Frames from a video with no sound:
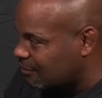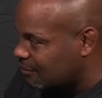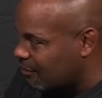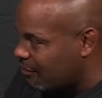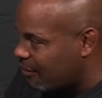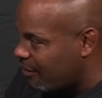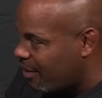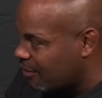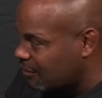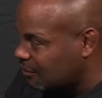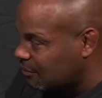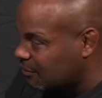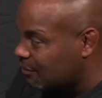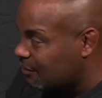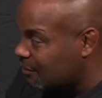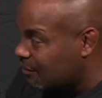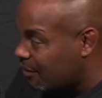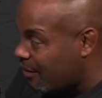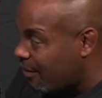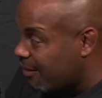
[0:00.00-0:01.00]

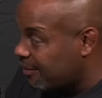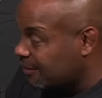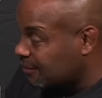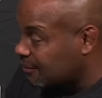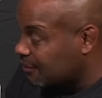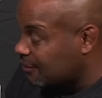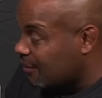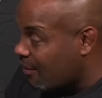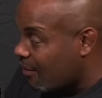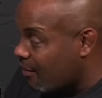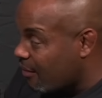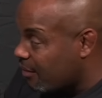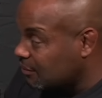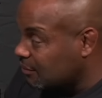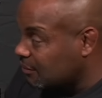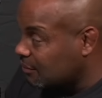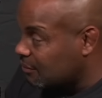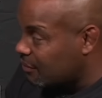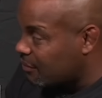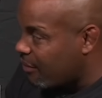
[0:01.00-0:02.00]

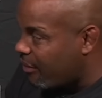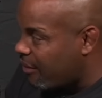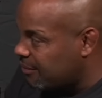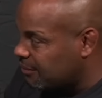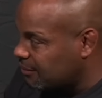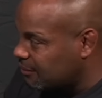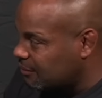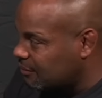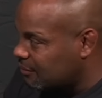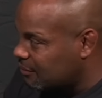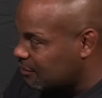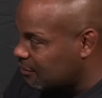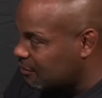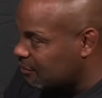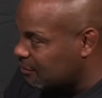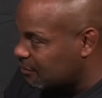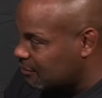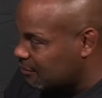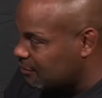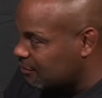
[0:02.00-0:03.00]

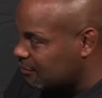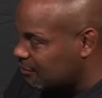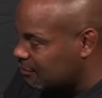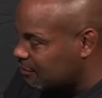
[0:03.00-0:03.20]
[no speech]